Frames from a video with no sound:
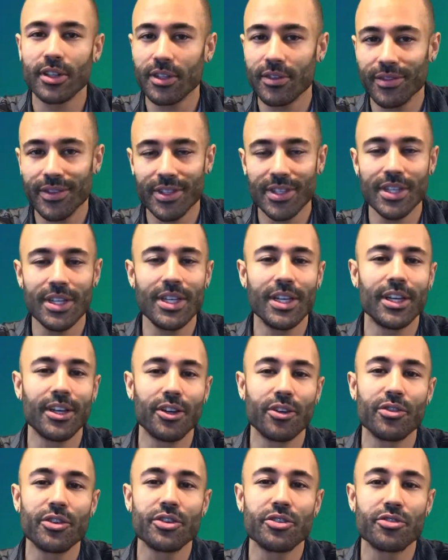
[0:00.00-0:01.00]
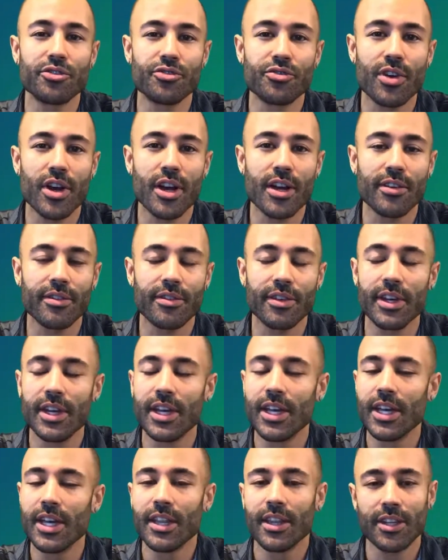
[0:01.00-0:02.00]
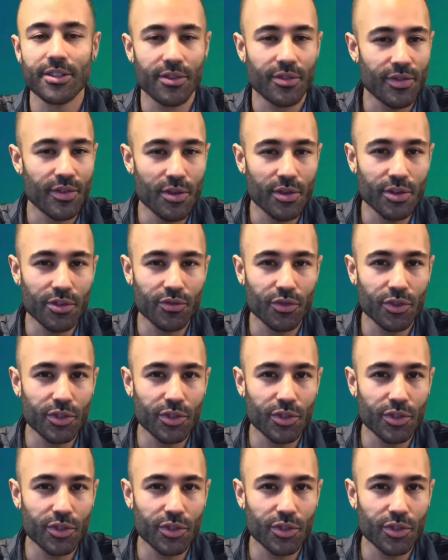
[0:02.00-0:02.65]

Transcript: the fatigue, and increase your drive. That's our focus for